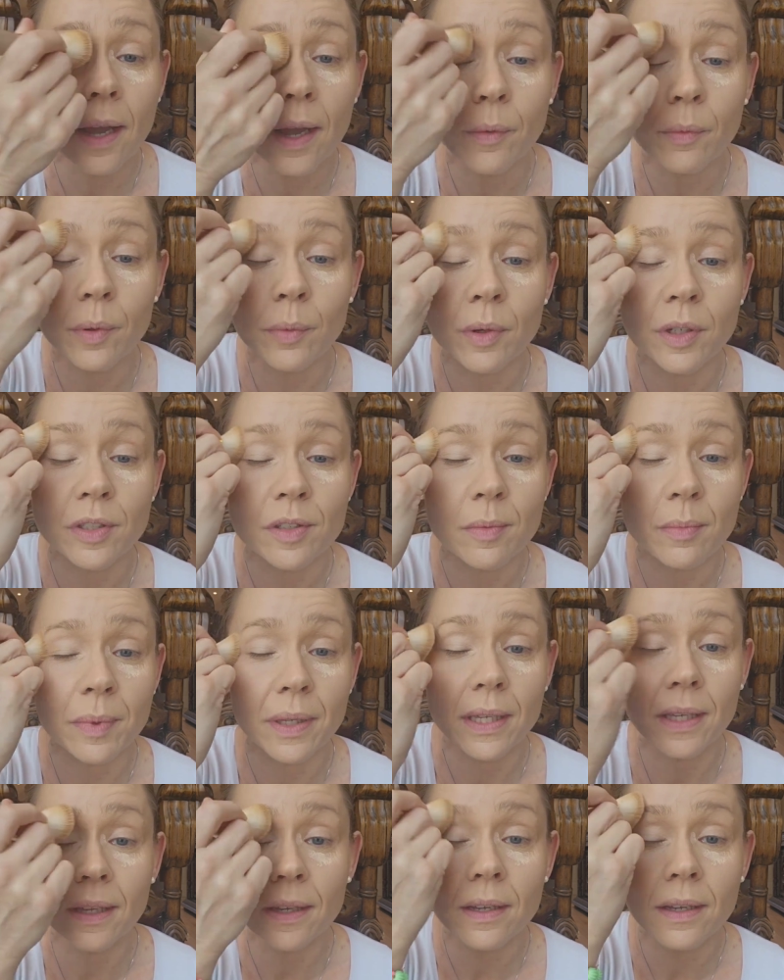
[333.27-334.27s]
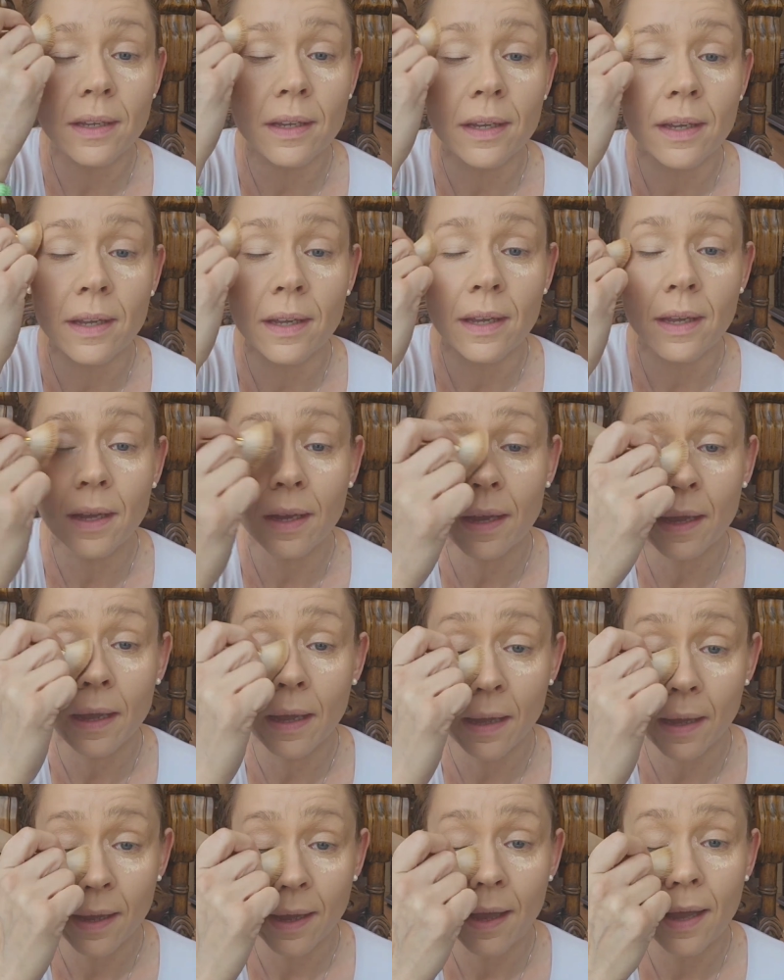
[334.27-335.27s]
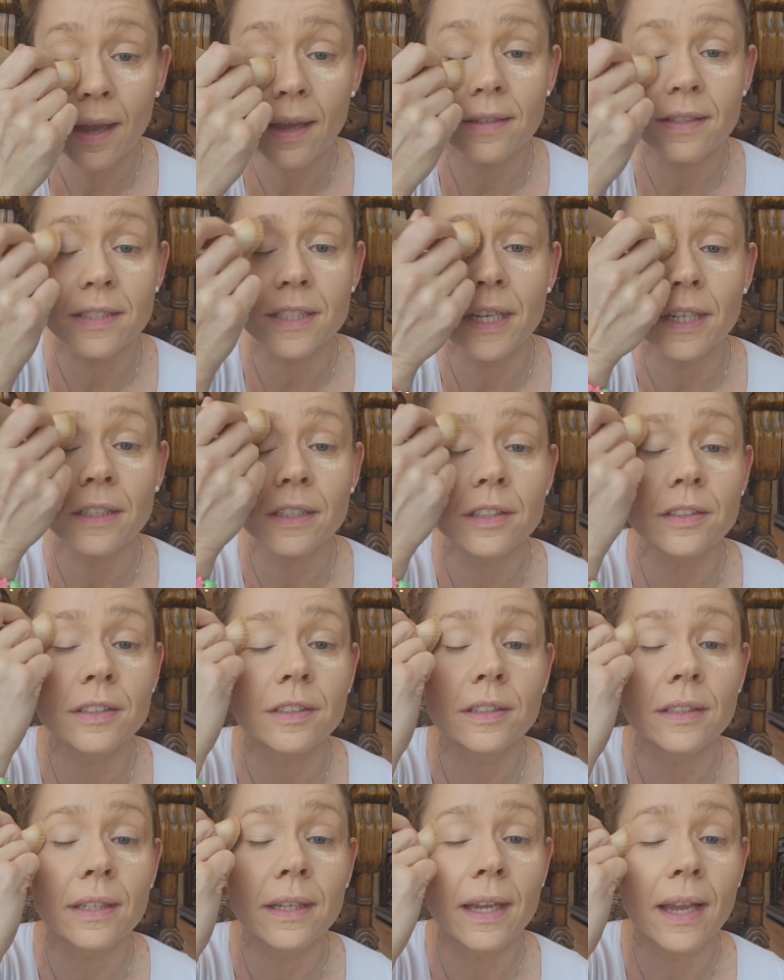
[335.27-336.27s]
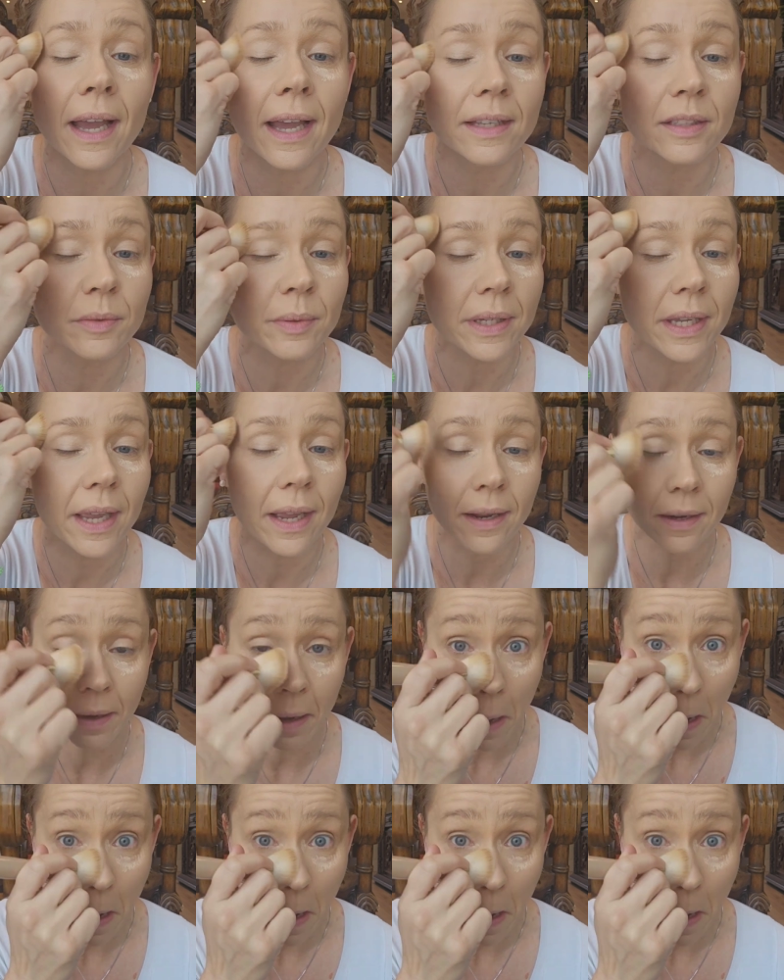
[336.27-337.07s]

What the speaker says: and we want to be as gentle as we can.